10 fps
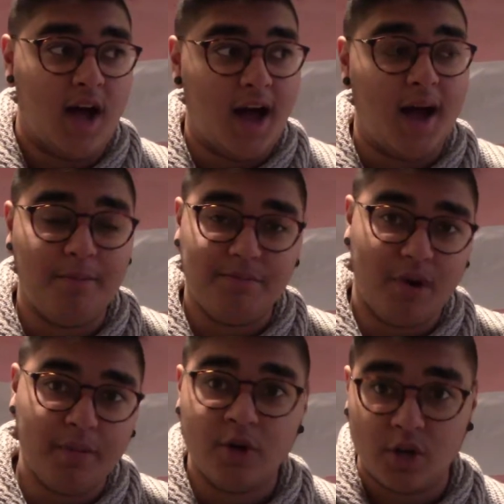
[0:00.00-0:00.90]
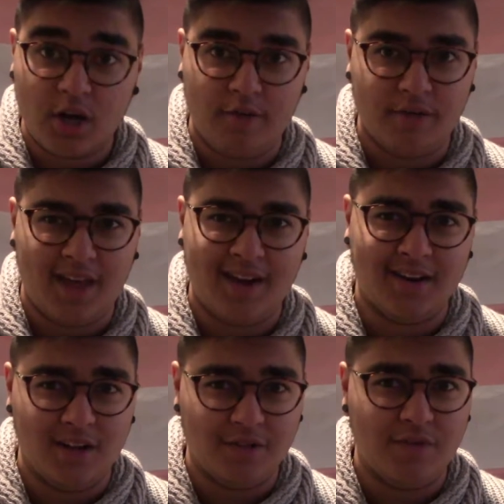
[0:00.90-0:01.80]
I'm probably going to cover that in
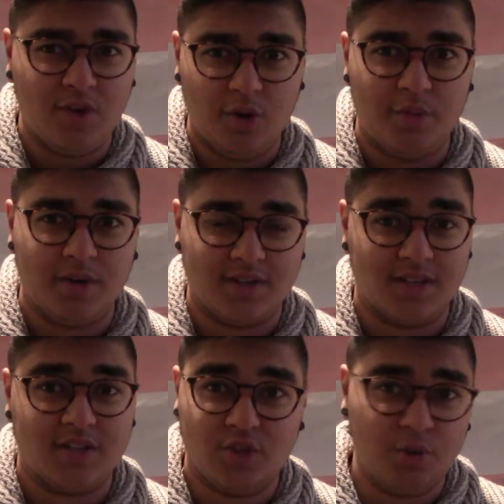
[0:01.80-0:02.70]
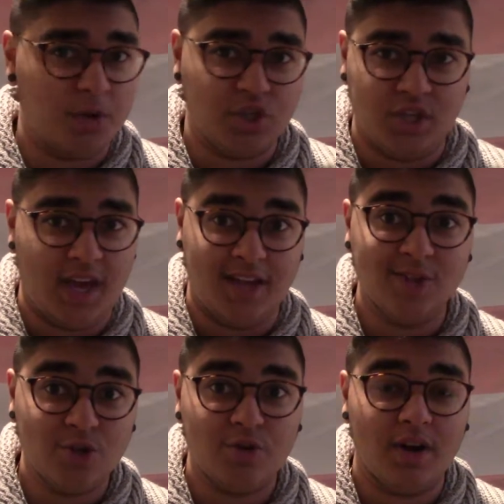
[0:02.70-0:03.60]
another video because that's too much to get
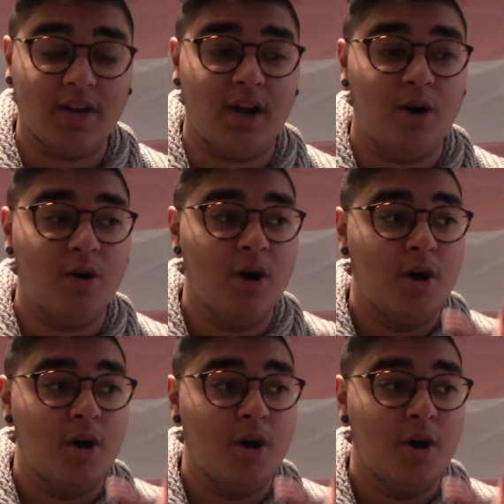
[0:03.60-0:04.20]
into right now.